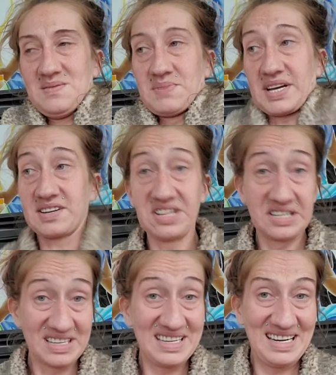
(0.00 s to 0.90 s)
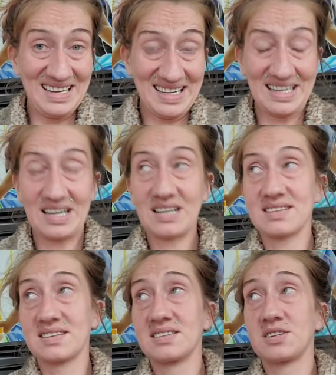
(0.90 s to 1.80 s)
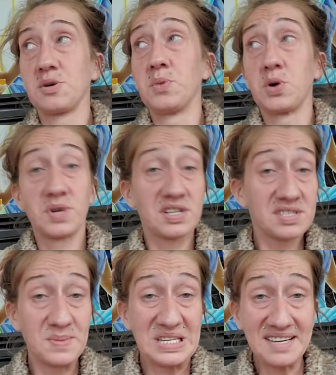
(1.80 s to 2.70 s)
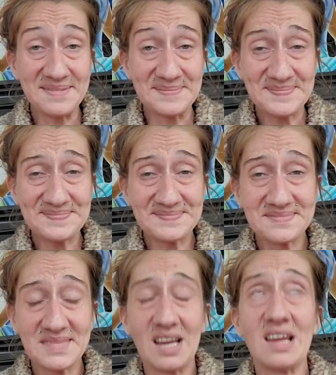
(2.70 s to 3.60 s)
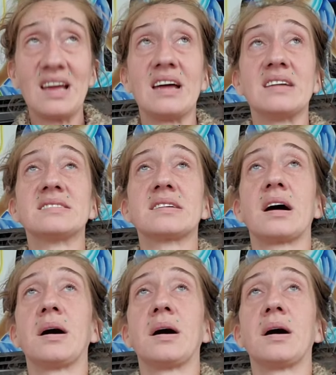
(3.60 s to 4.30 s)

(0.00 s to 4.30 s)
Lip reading: but clearly, there's still more work to be done. And,